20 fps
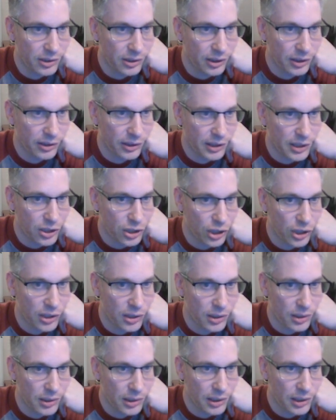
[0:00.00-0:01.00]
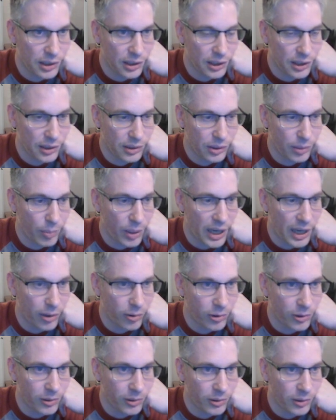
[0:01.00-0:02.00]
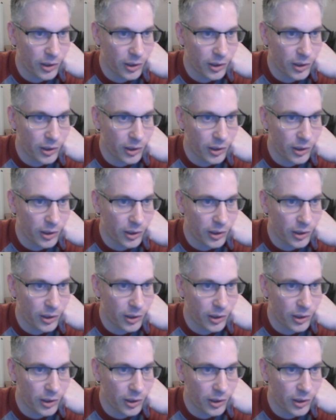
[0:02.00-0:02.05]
Unleashing the power